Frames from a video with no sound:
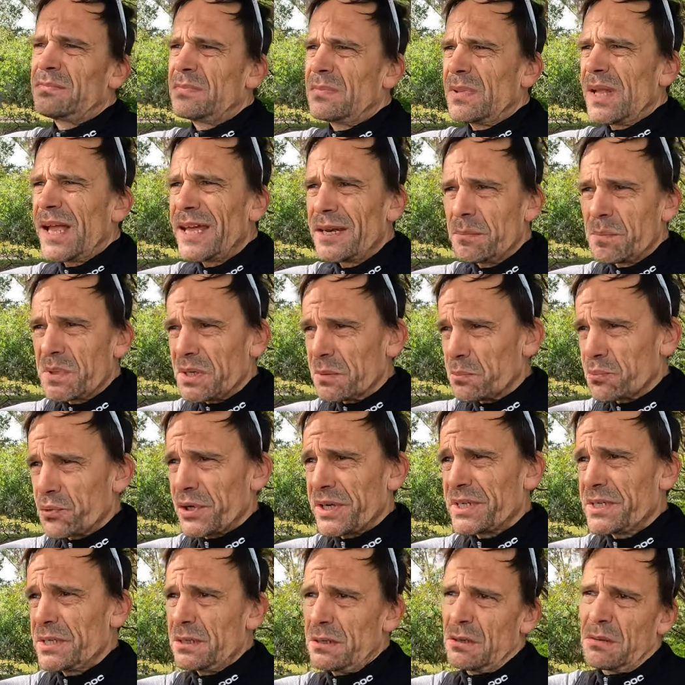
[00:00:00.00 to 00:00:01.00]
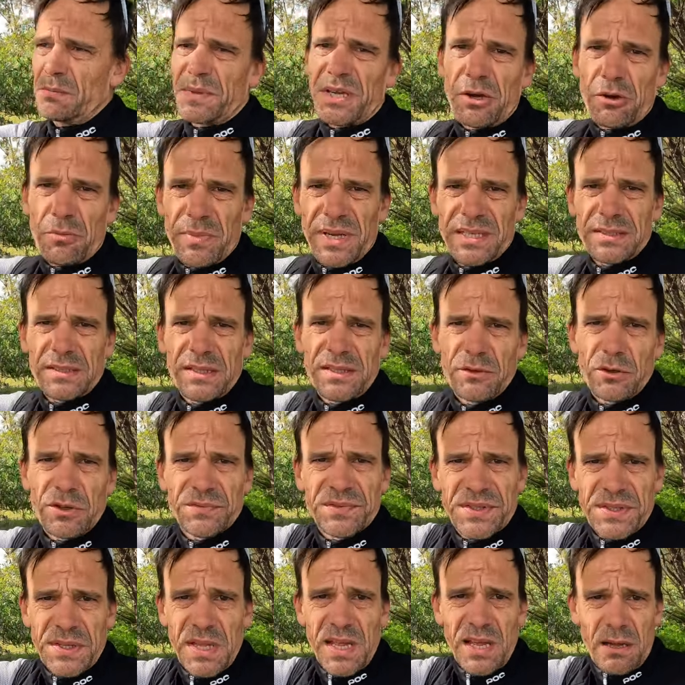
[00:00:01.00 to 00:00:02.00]
had a bit of brekkie, and I'm going back to the
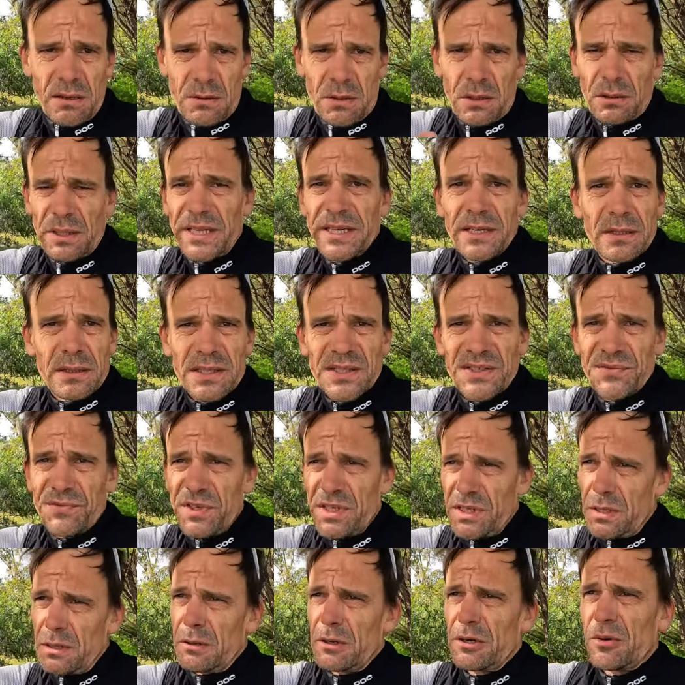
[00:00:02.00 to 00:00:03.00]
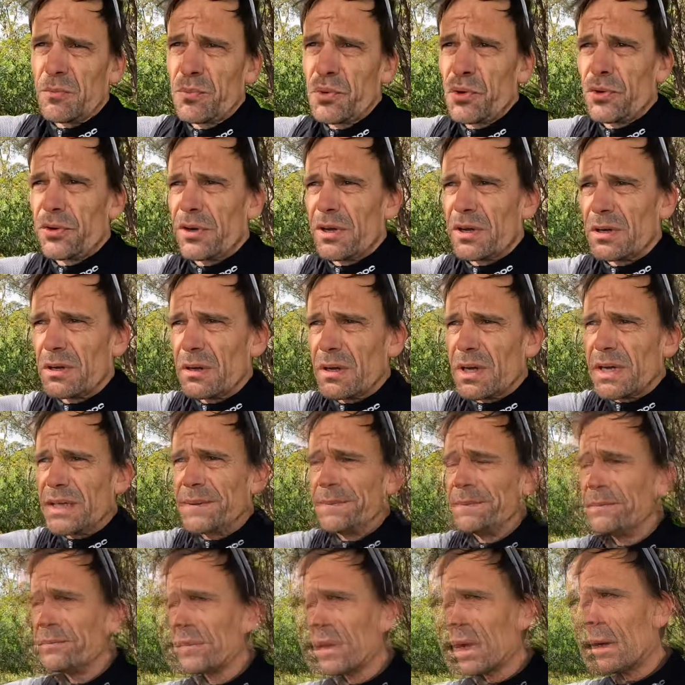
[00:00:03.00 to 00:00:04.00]
office now, and I'll edit this video and I'll put it online.
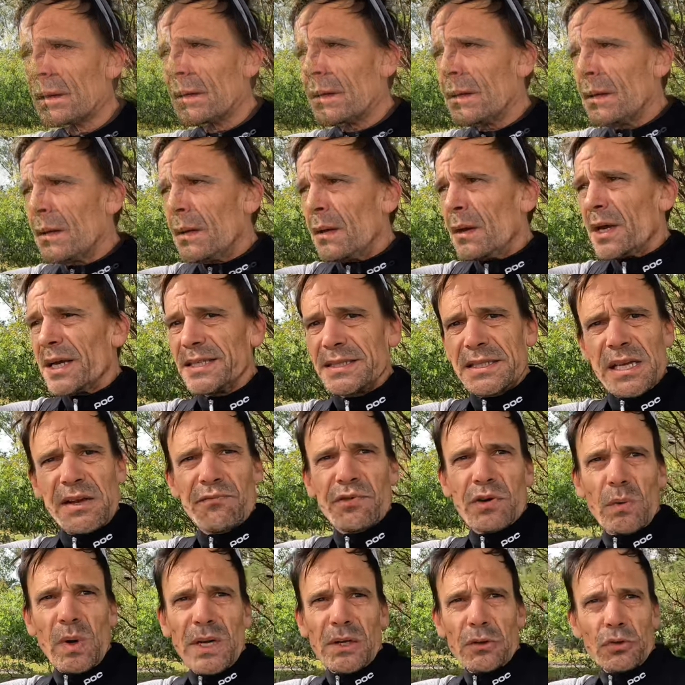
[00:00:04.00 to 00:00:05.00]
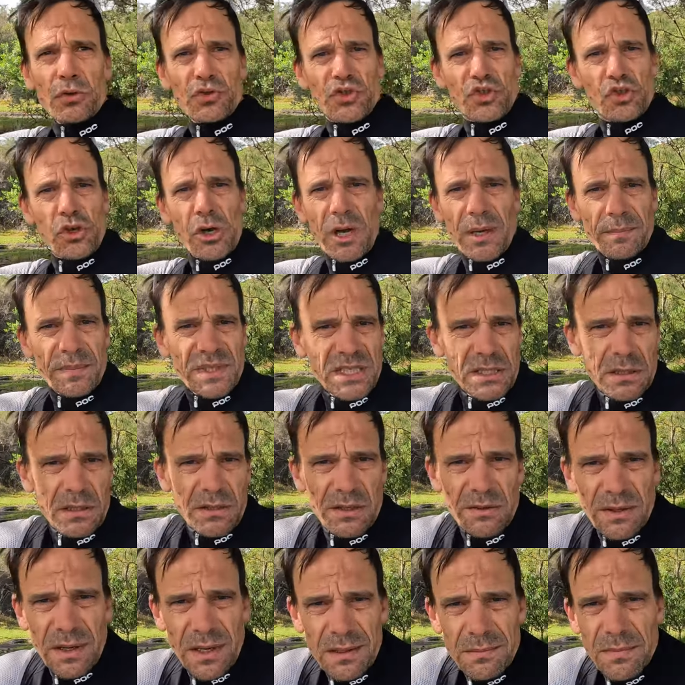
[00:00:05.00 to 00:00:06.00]
And to everyone who's chimed in
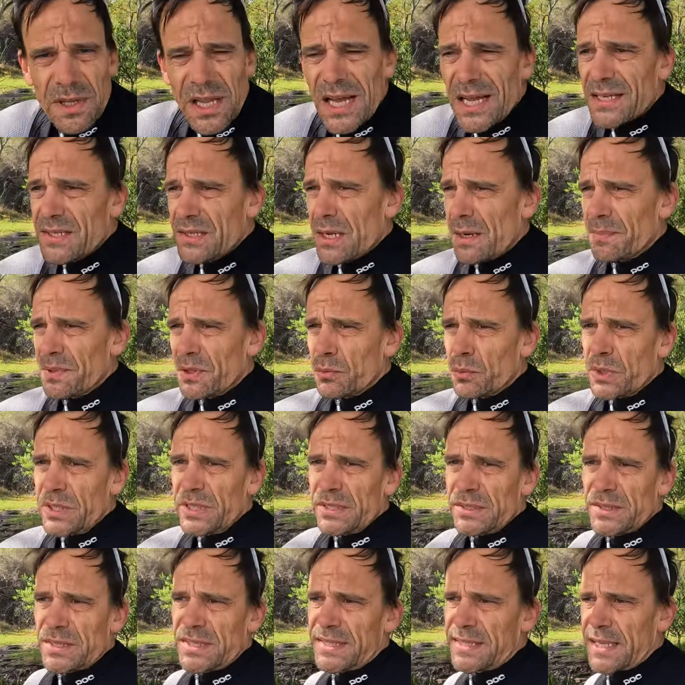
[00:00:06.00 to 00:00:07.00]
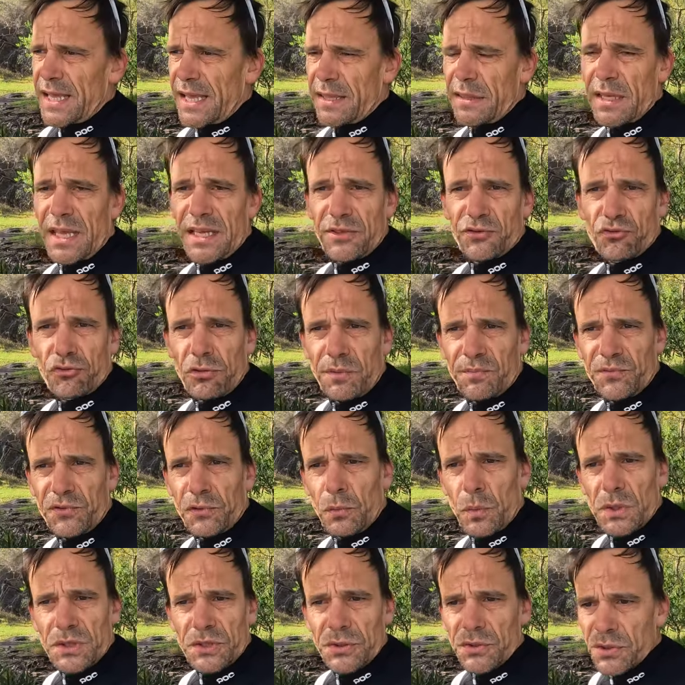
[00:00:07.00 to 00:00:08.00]
the last couple of weeks to say thanks, Rob, for
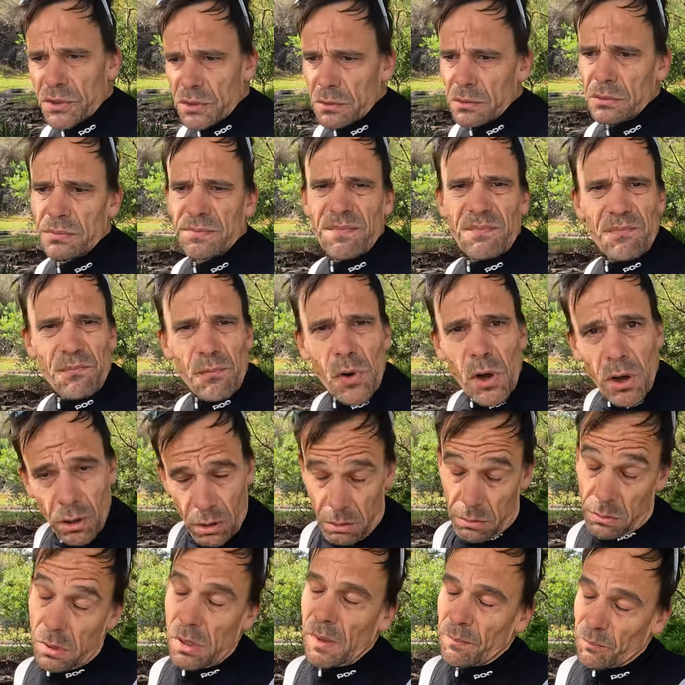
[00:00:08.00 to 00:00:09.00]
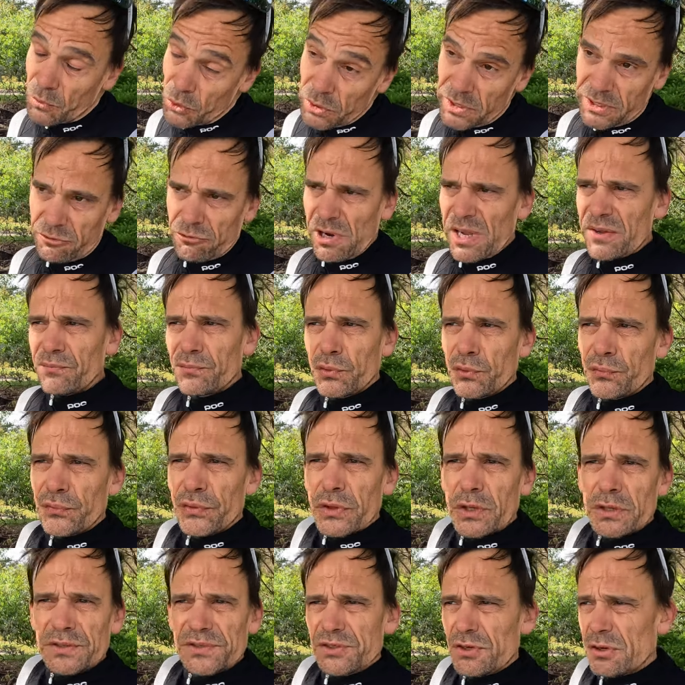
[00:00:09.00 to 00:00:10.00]
what you do, I'm really grateful for
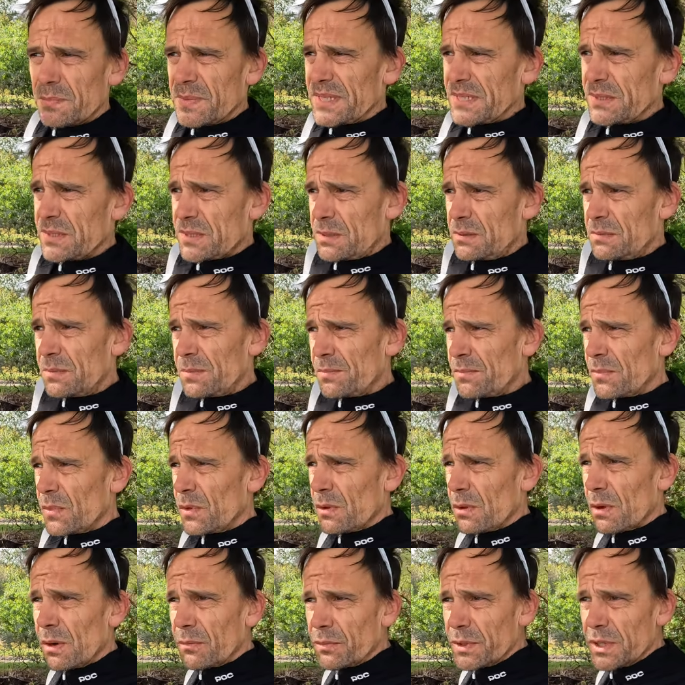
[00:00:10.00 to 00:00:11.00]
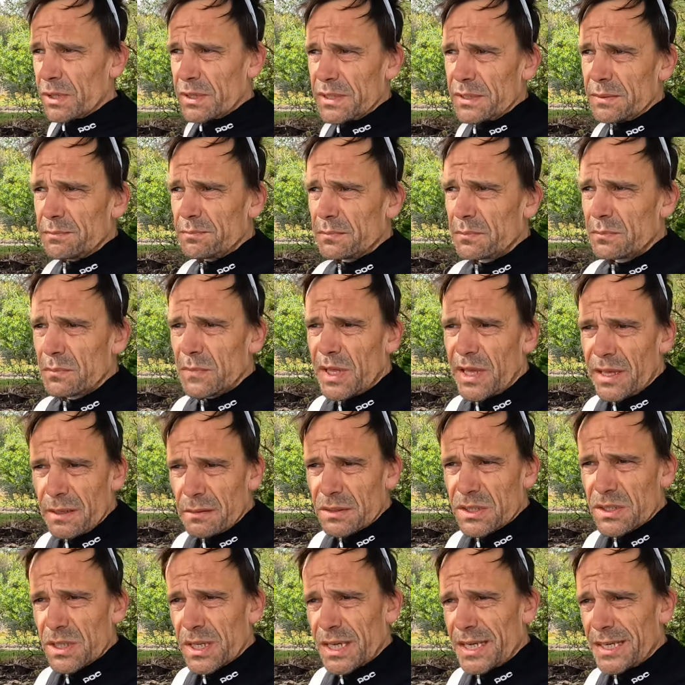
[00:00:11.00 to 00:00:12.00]
those comments. I really get
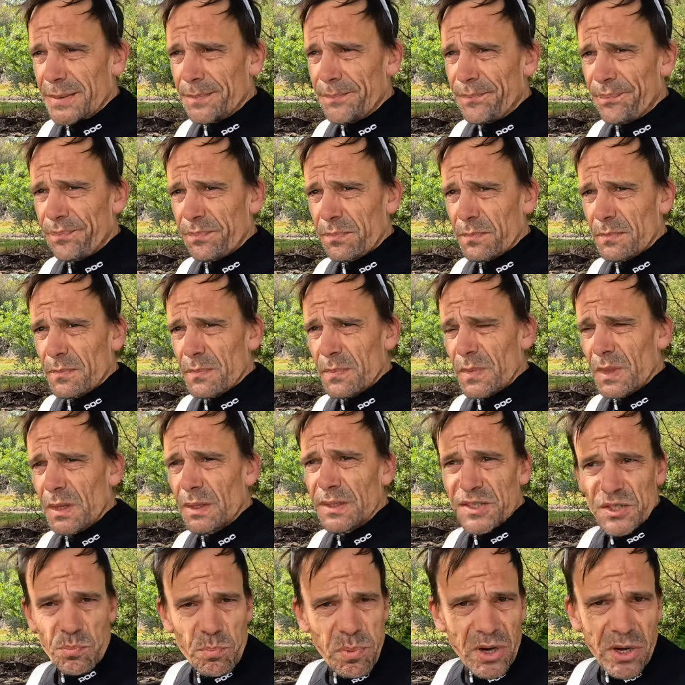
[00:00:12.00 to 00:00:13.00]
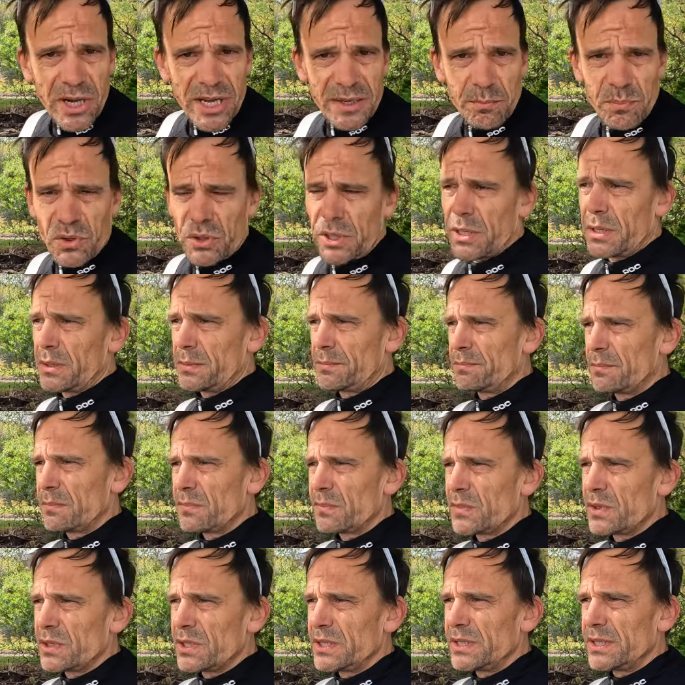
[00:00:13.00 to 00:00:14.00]
inspired by
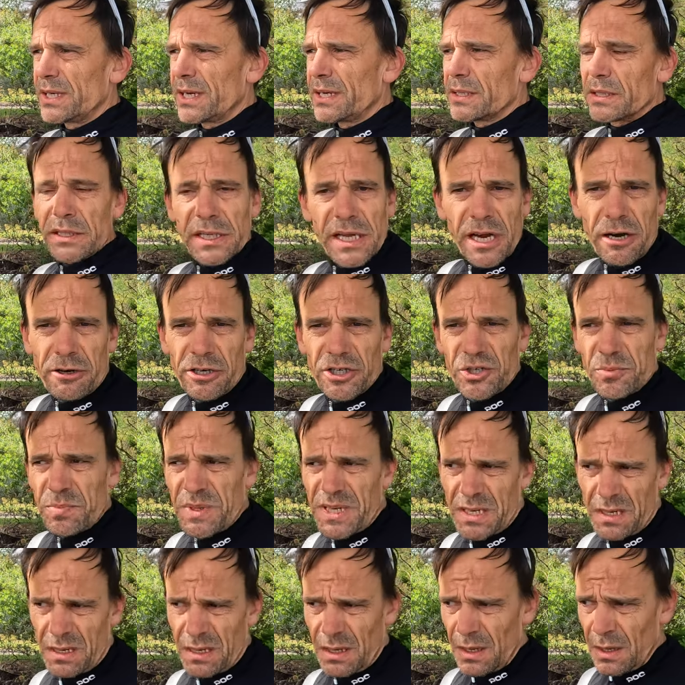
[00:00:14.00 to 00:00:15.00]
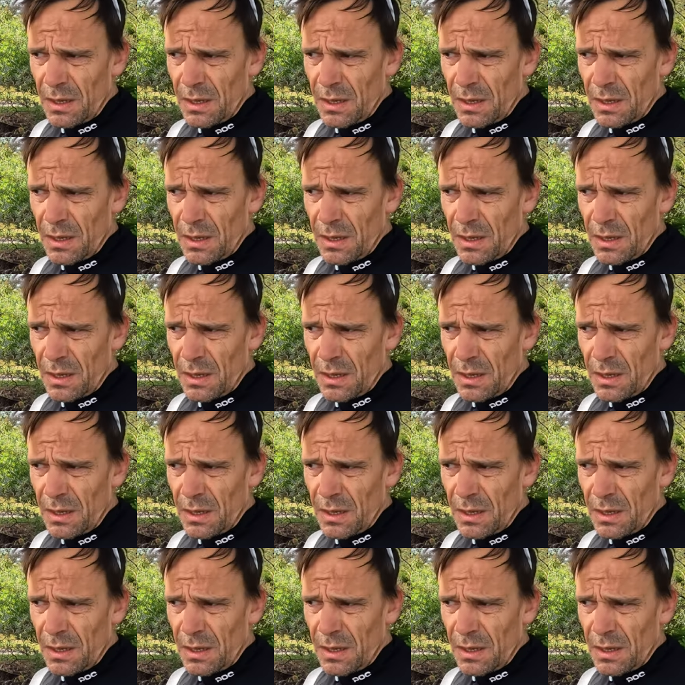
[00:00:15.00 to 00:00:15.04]
the encouragement.